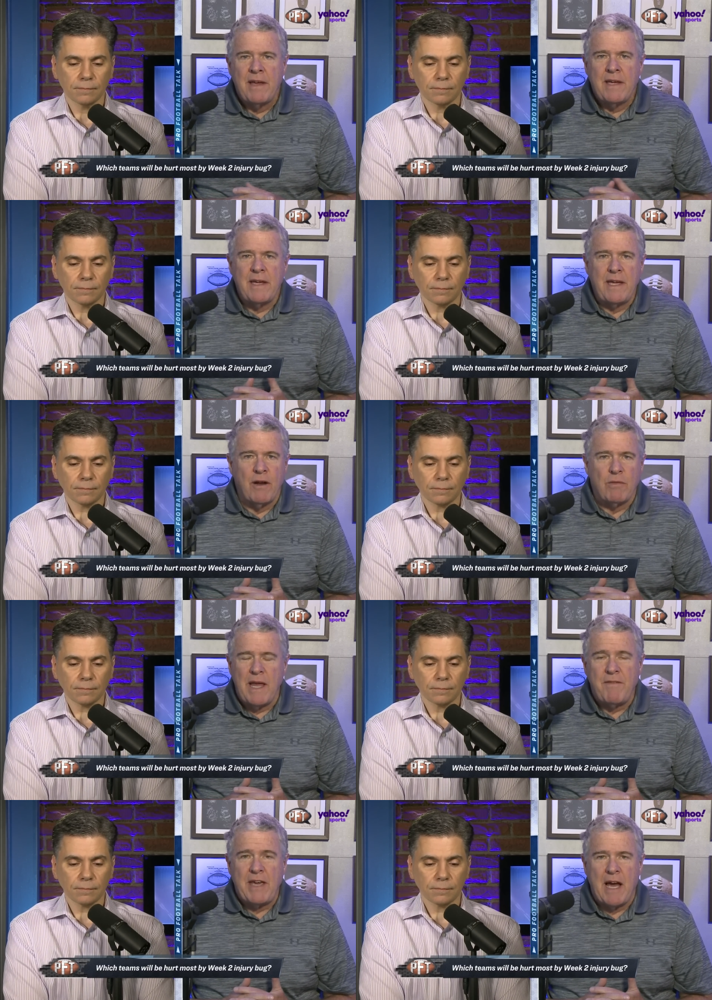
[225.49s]
Speaker 1: You know,
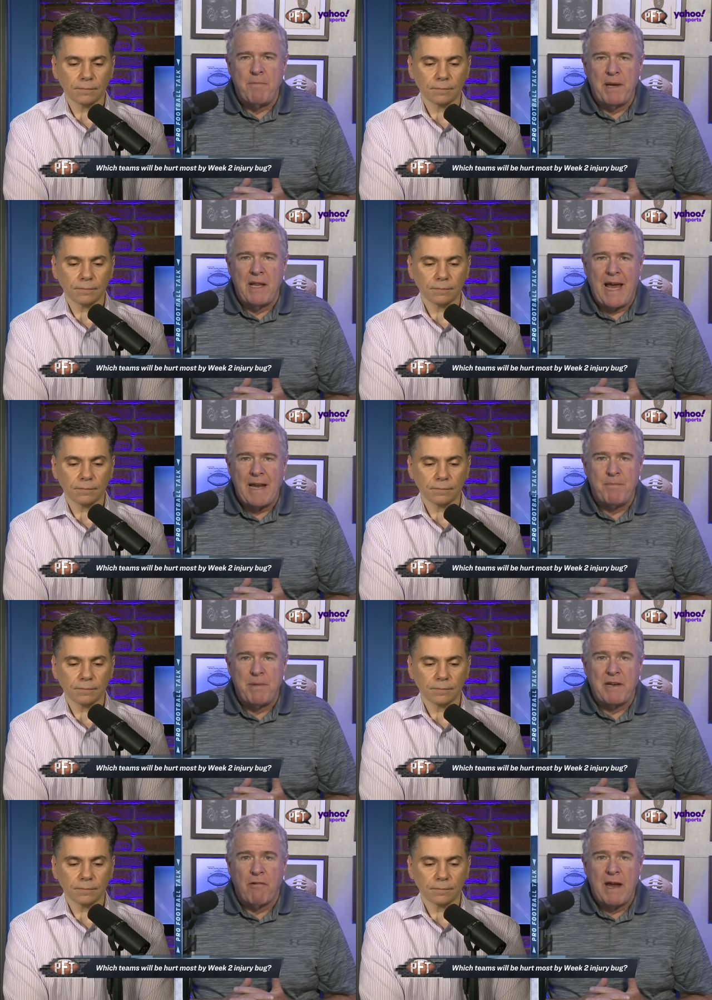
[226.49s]
Le'Veon Bell hadn't
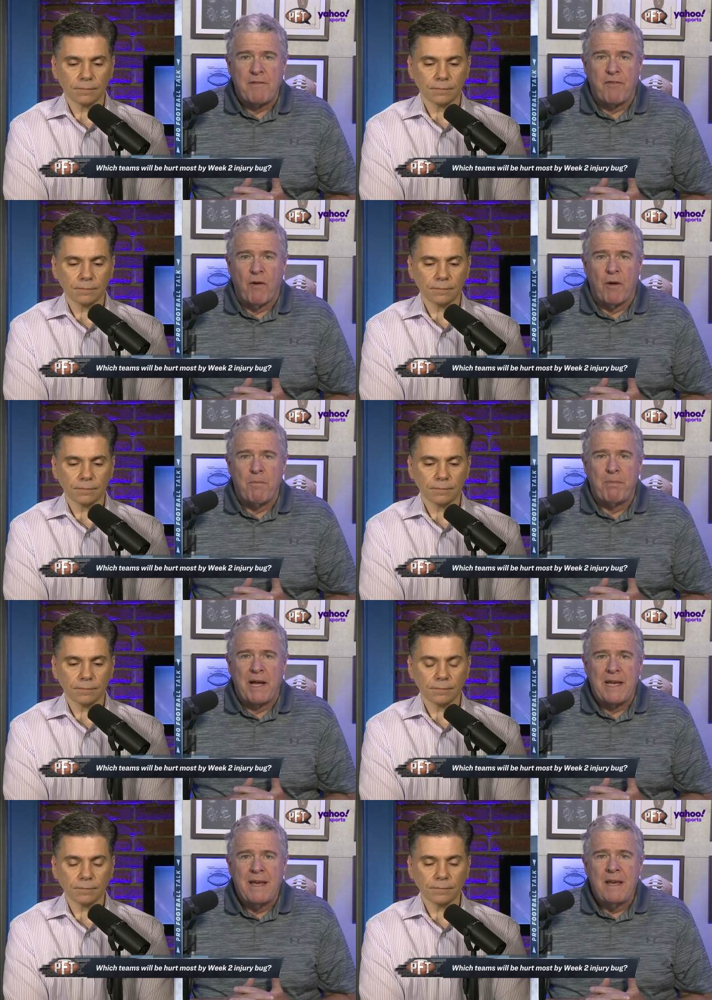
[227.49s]
been great for them,
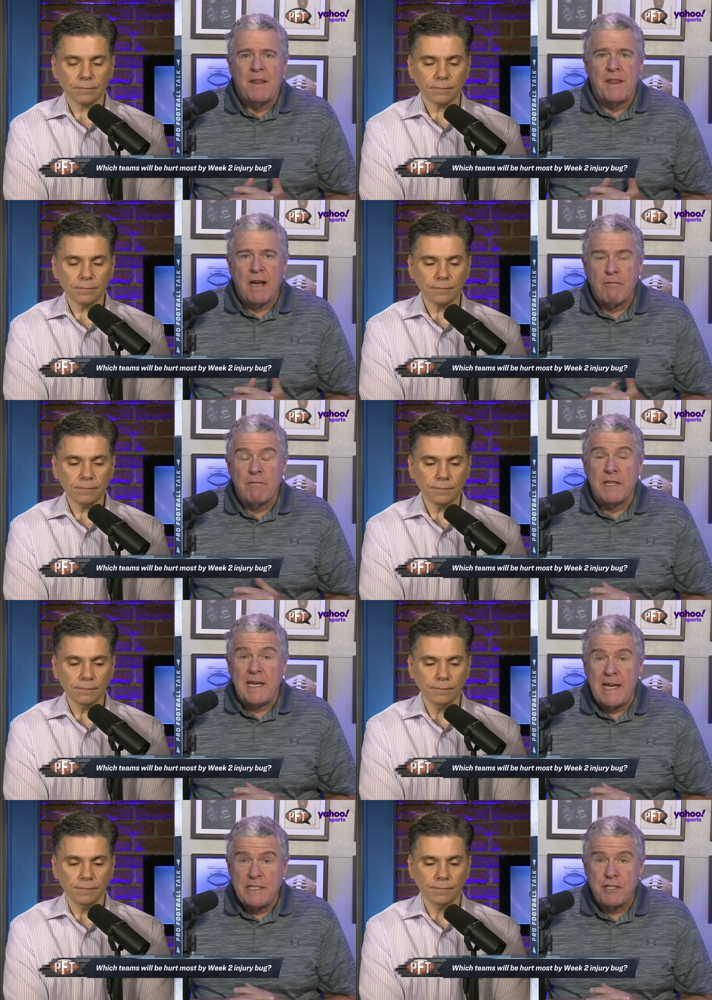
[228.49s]
but their the
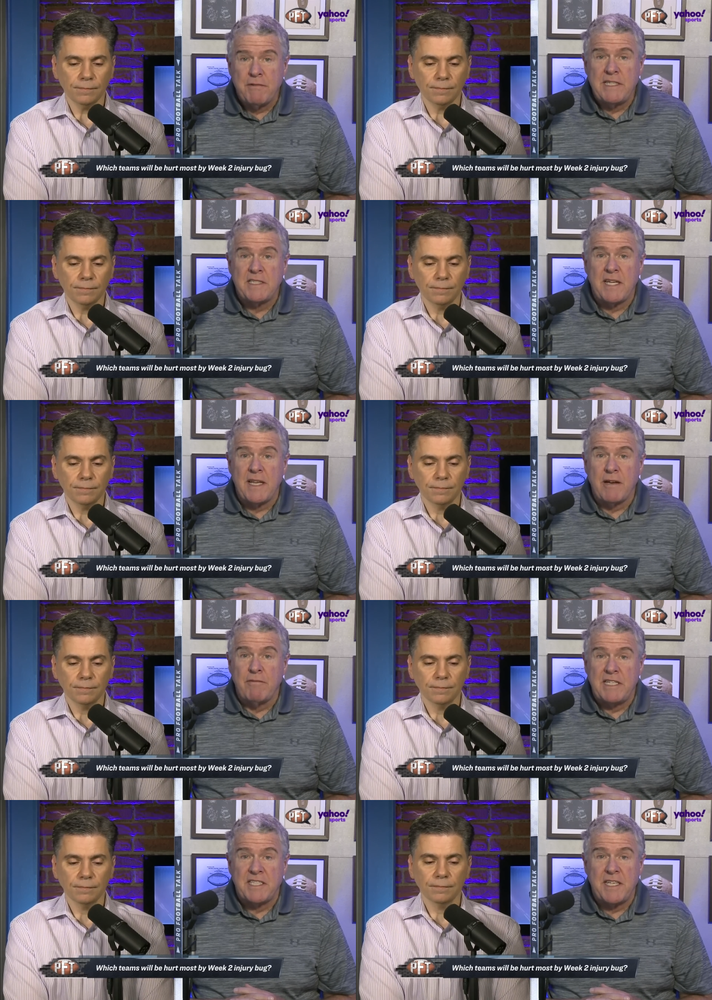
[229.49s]
injuries to their
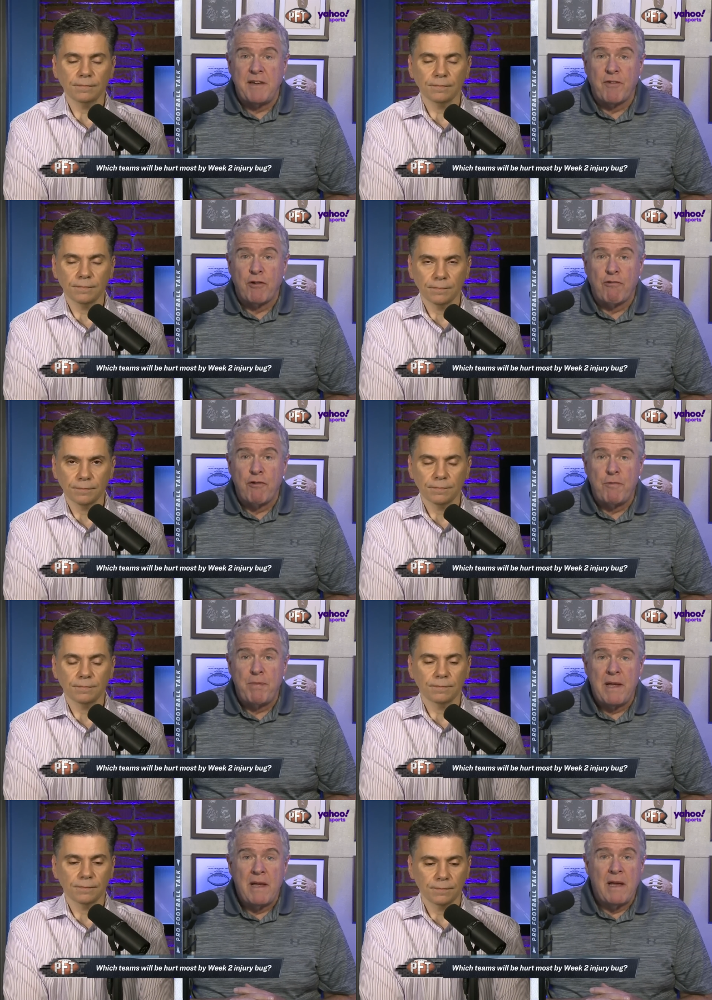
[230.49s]
receiver group,
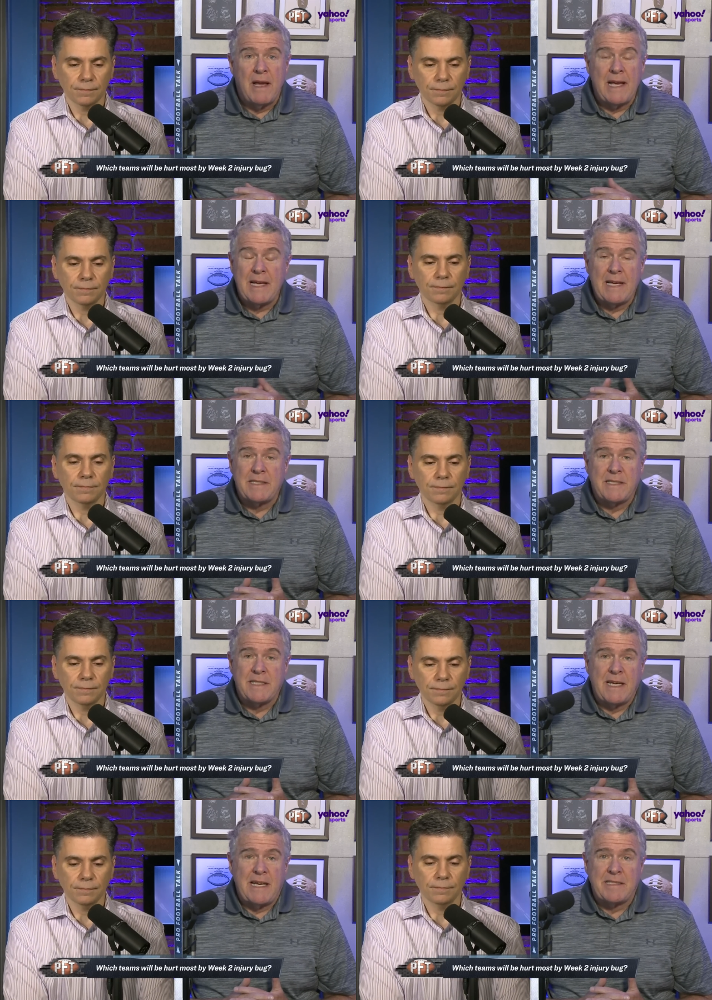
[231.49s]
it's
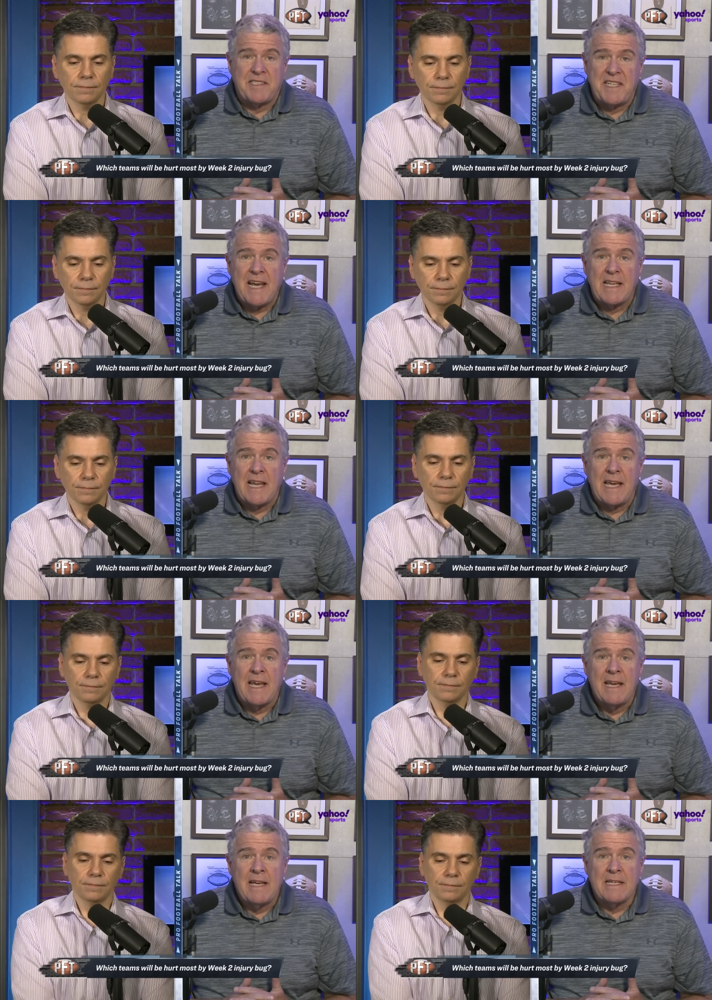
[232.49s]
it's deadly.
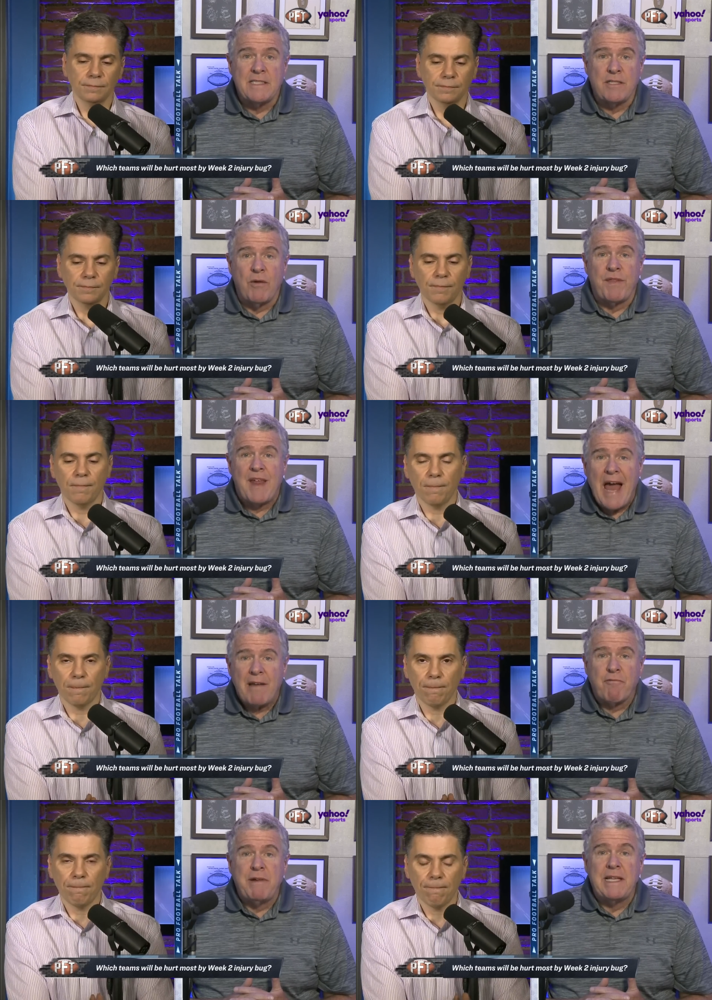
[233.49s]
And so that
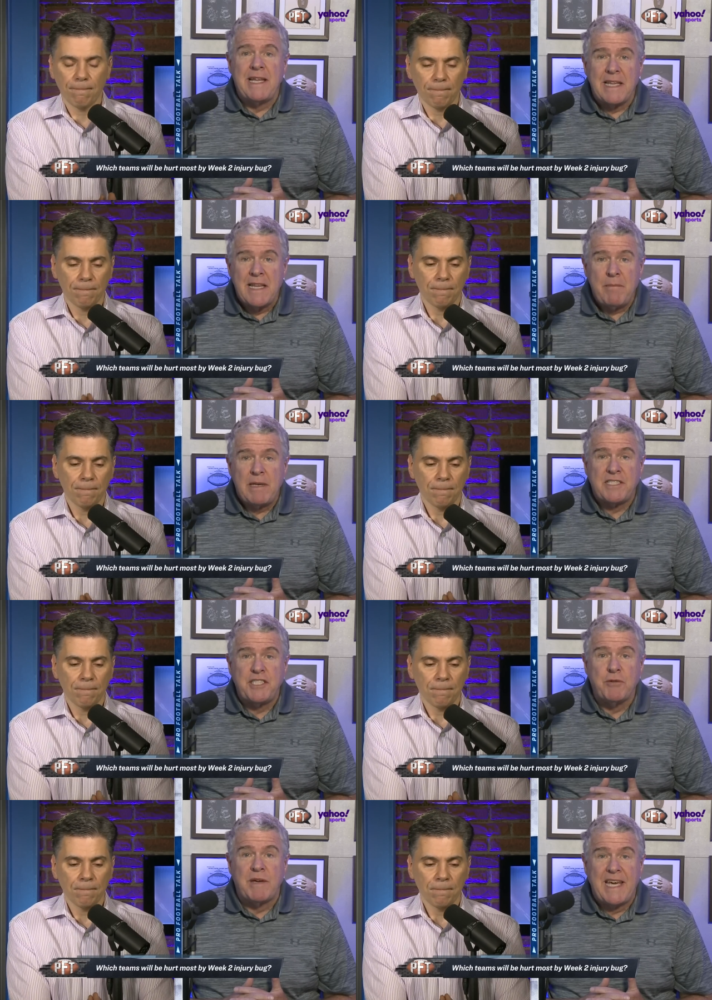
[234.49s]
really limits you
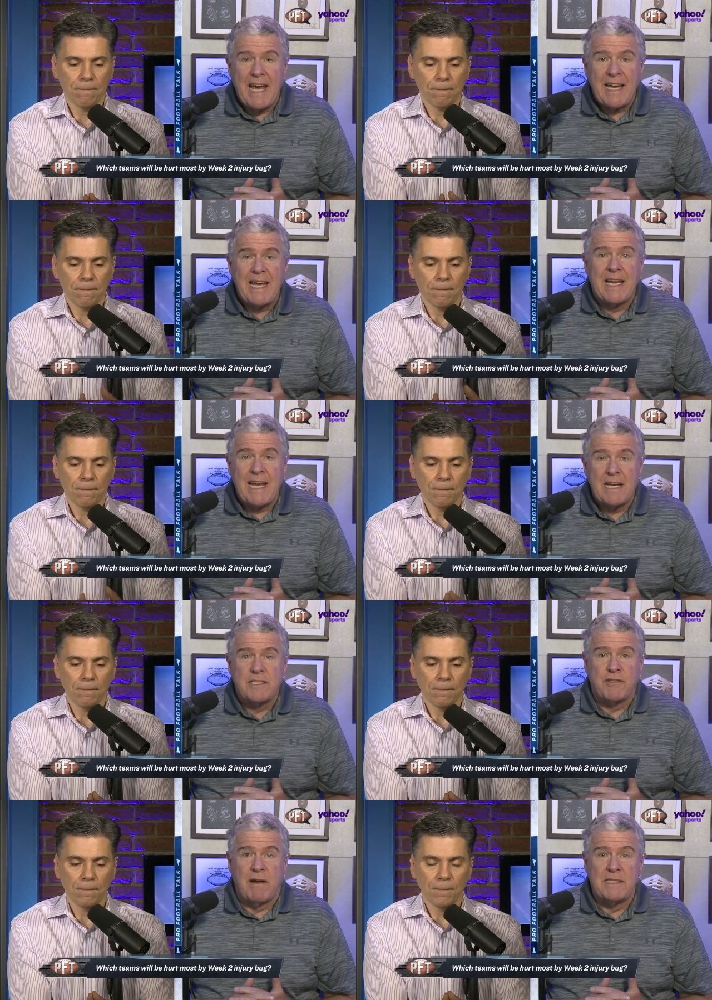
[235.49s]
getting an
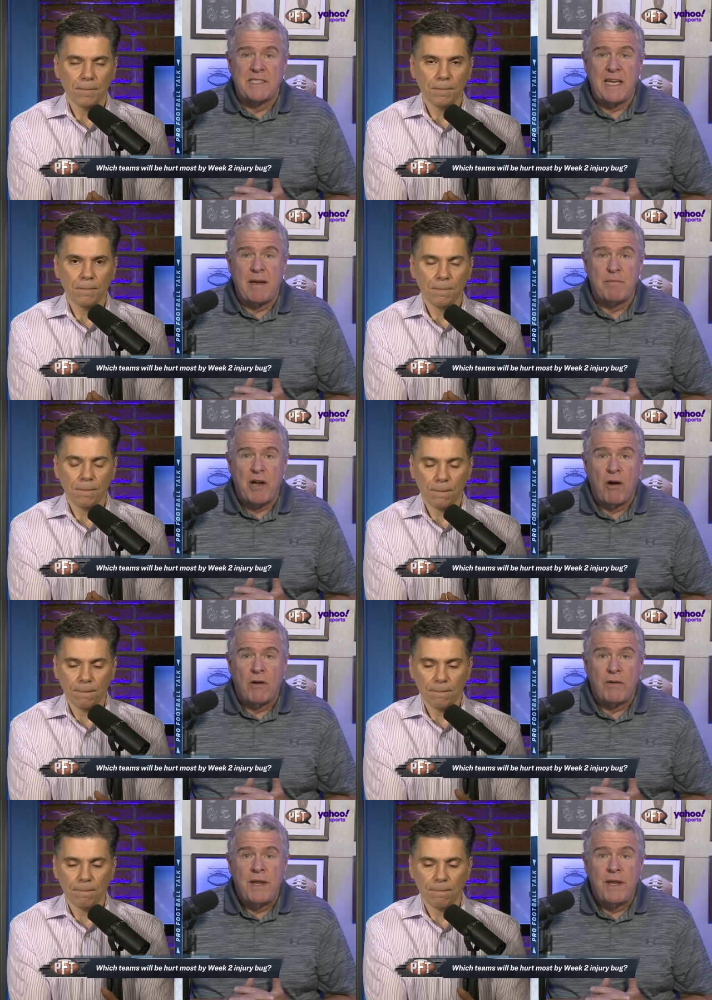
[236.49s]
answer on Sam Darnold